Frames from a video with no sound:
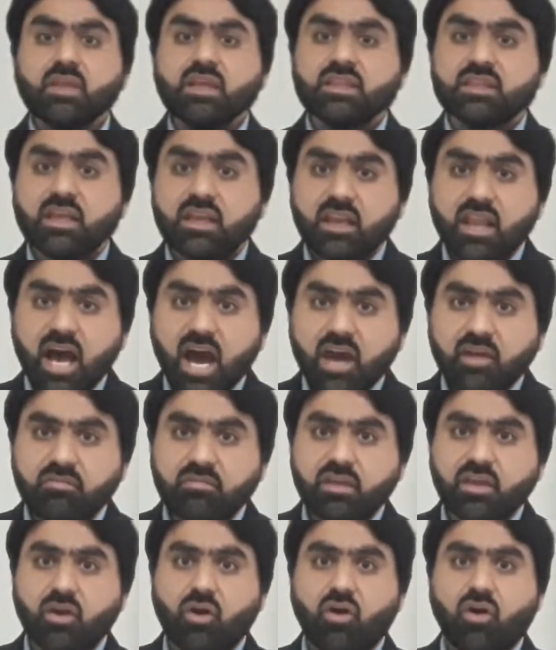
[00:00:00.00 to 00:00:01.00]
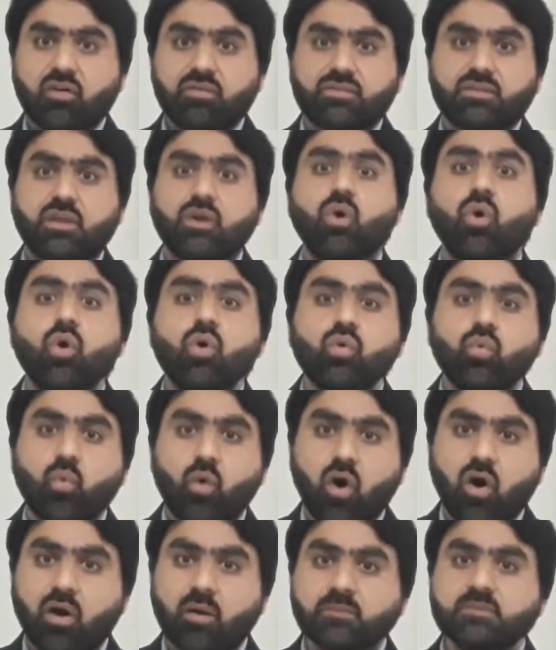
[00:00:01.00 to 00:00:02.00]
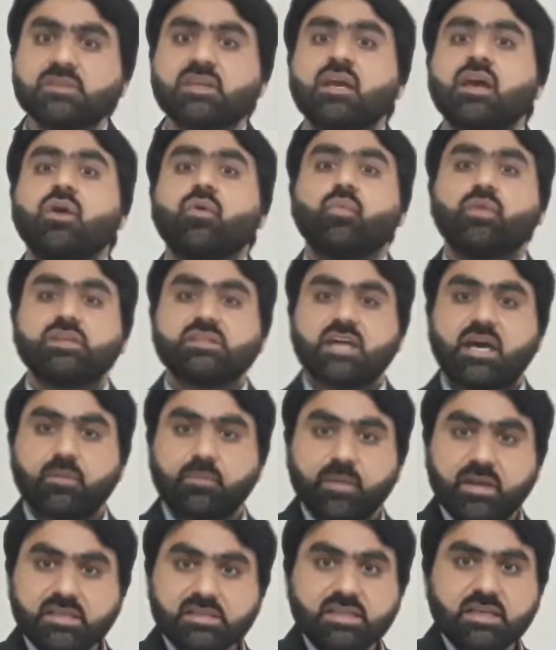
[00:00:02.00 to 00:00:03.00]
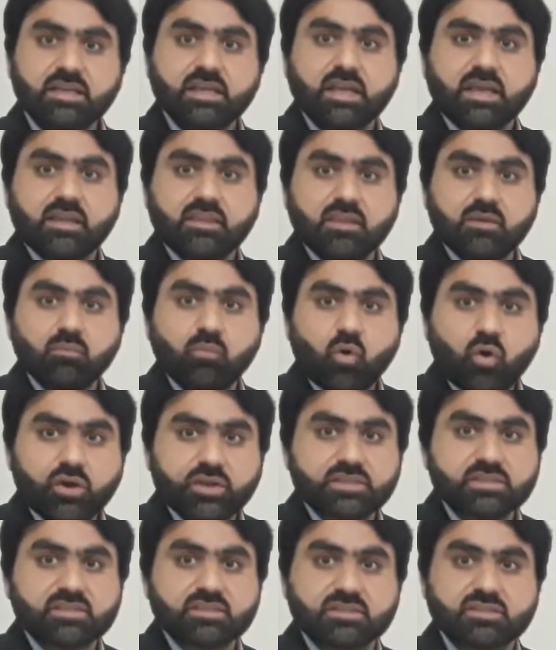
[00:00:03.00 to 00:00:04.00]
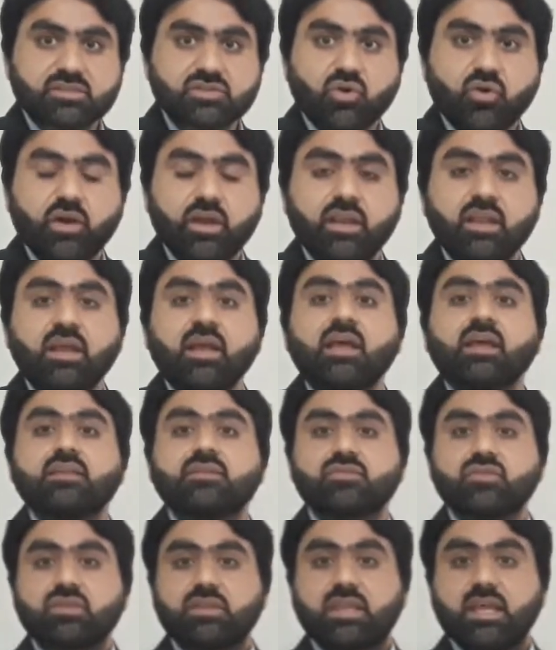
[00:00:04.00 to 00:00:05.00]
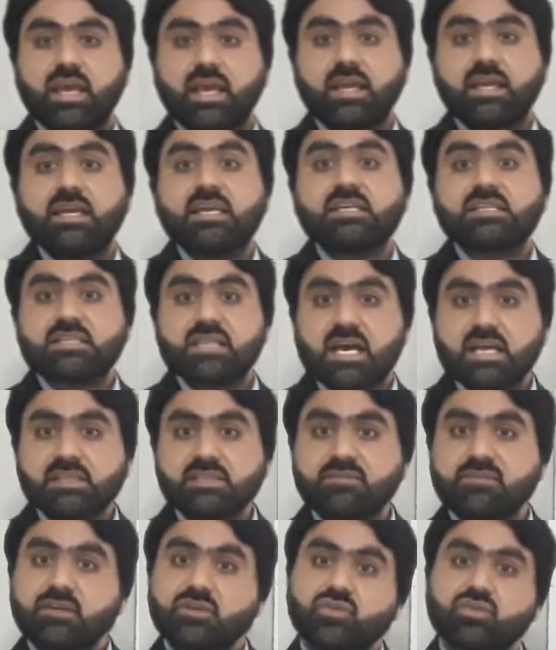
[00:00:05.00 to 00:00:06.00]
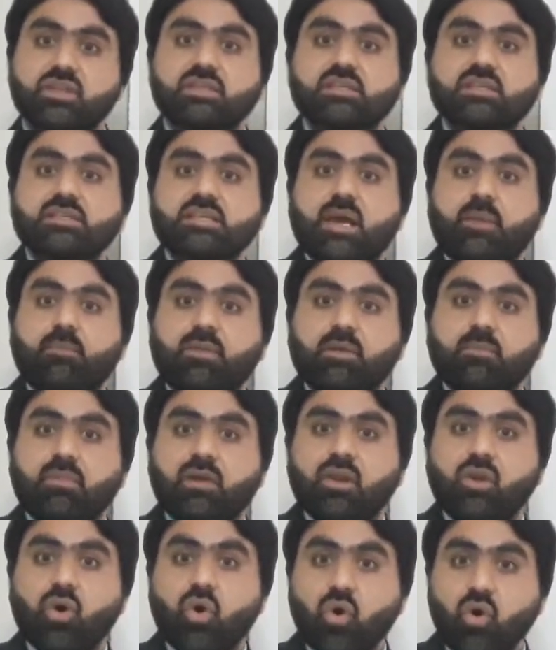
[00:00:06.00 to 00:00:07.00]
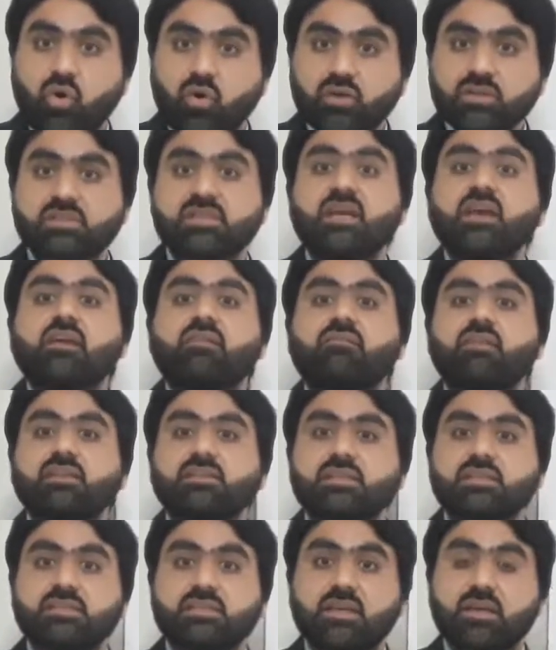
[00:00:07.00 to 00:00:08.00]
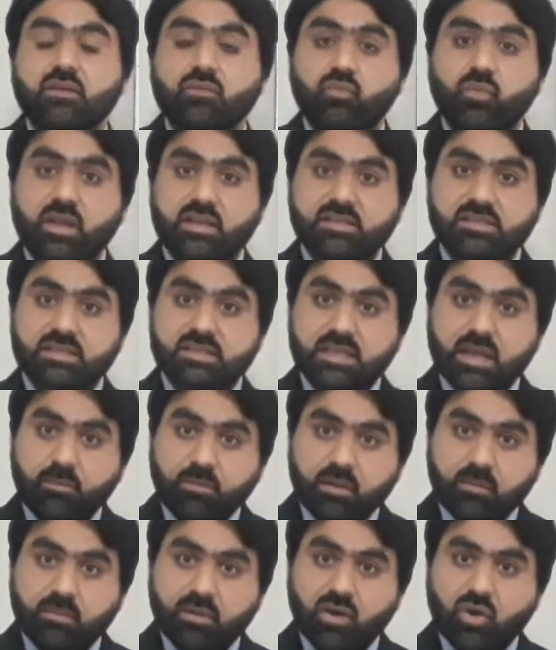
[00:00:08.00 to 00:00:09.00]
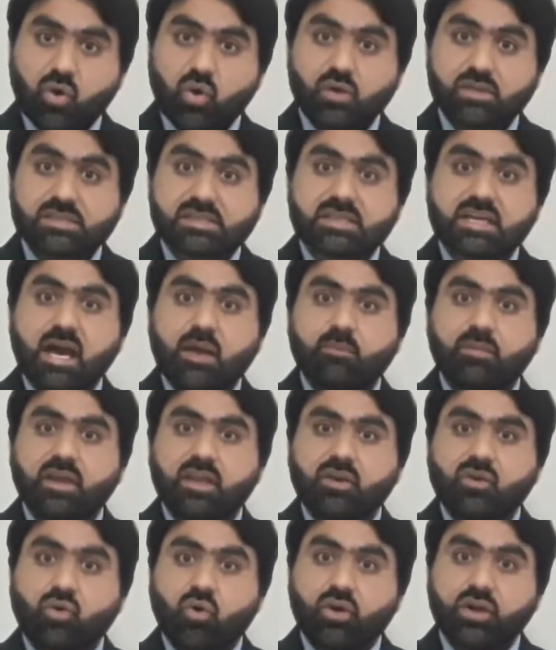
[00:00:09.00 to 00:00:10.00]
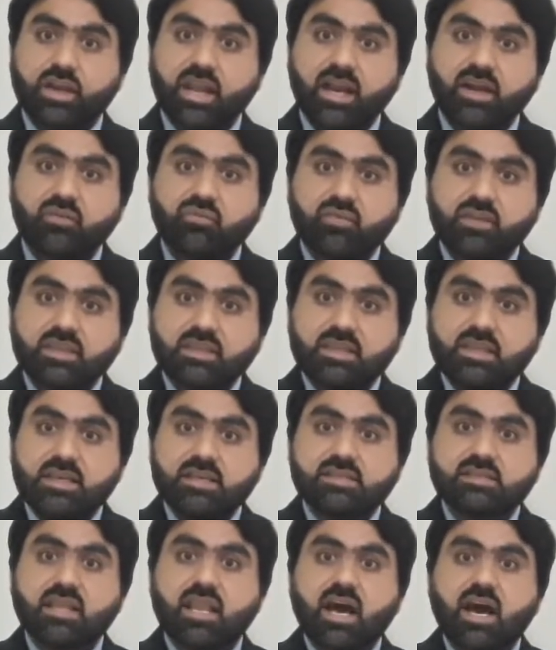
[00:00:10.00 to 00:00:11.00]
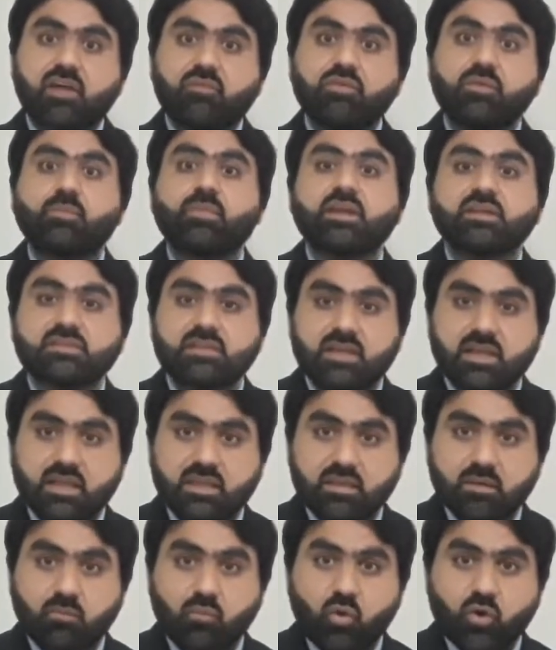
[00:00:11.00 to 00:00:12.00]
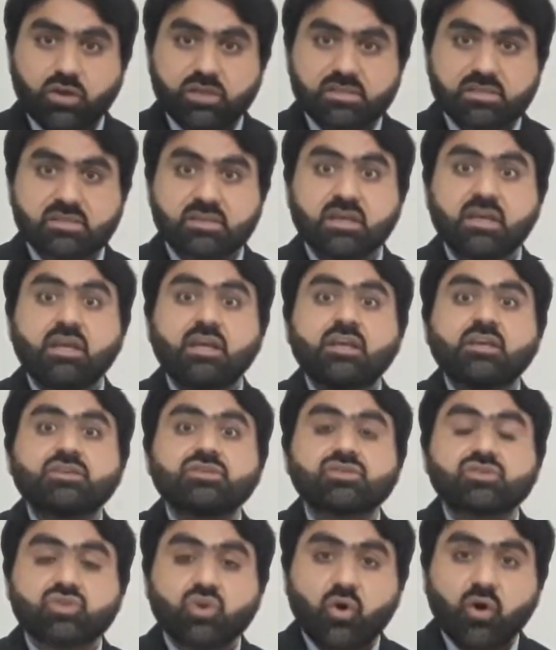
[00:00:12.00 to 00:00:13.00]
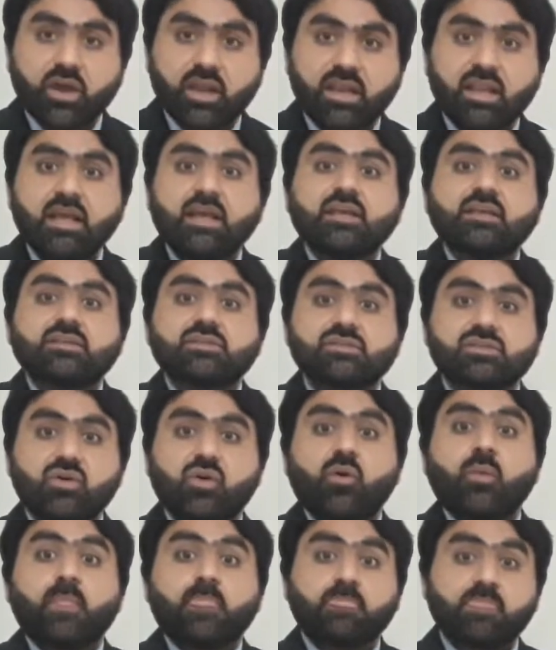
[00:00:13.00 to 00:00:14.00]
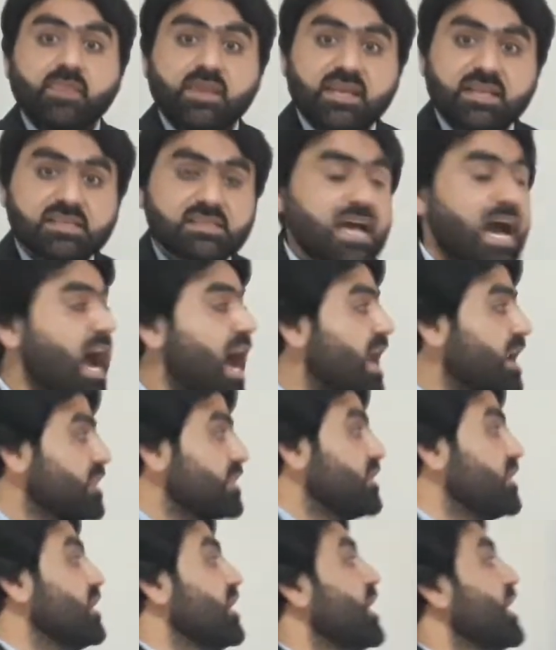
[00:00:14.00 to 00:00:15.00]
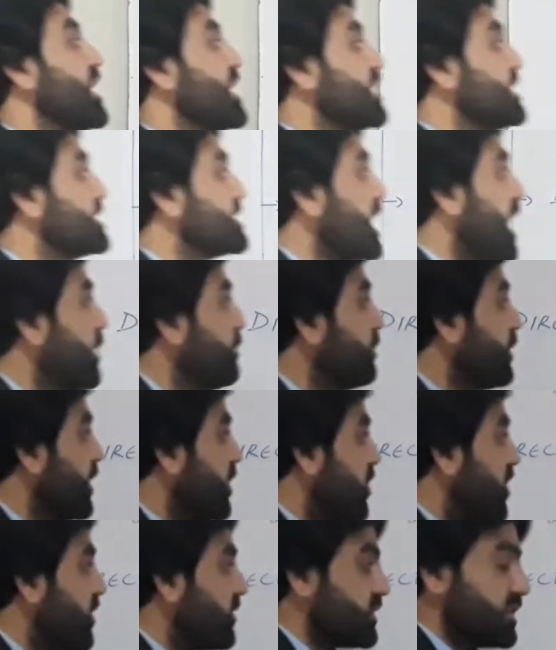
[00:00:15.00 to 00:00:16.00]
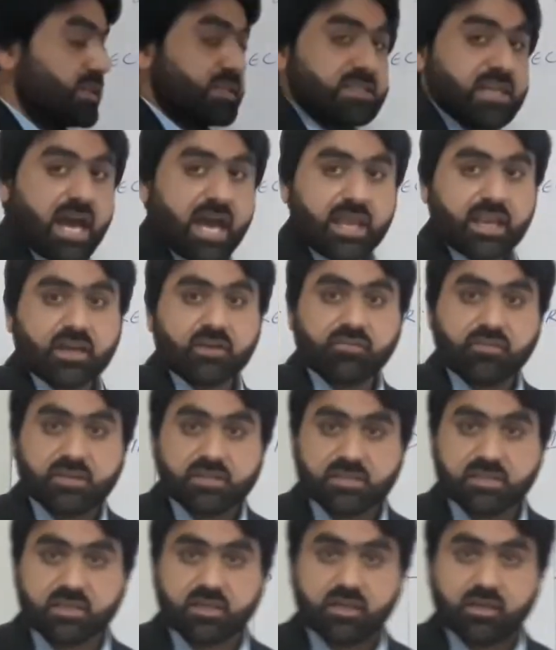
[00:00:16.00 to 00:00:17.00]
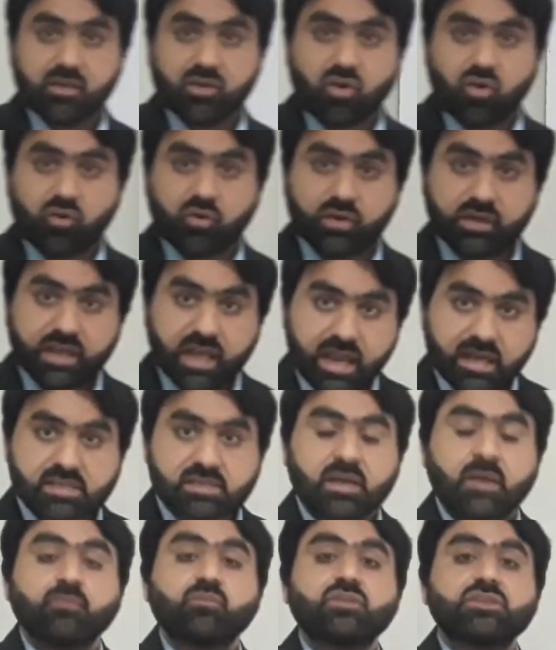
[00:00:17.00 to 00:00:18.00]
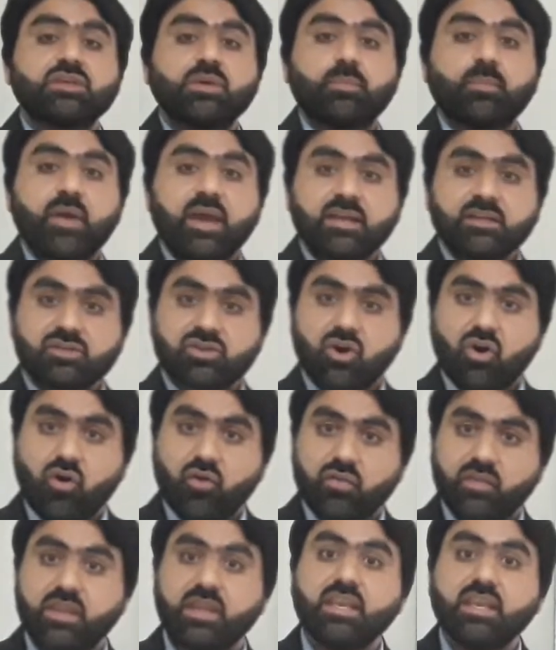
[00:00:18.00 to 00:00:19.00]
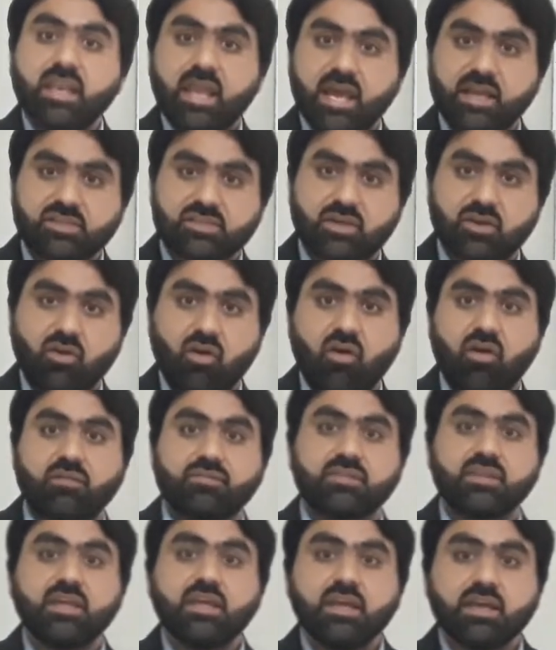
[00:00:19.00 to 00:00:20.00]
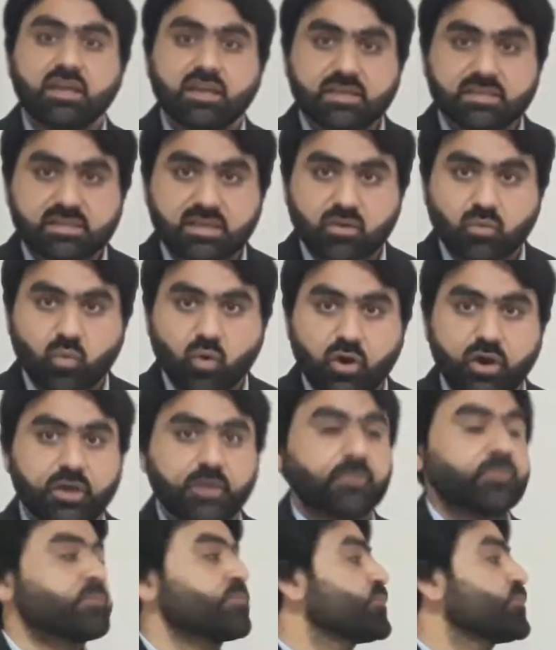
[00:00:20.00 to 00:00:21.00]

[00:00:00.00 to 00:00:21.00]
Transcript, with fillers: the larvae of the hookworms which are present in the moist soil so they transfer to the susceptible host when, when susceptible host come in contact with these larvae present in the moist soil. So these are the example of the direct physical contact depend on the nature of the reservoir.